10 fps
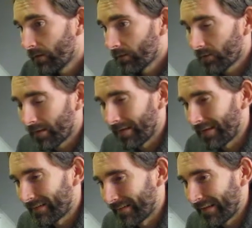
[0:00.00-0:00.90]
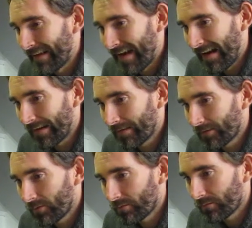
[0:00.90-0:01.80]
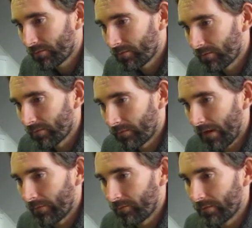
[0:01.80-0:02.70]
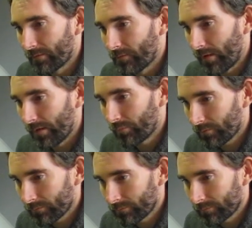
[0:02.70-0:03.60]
What's that? That's like 9 and 5 of its trample.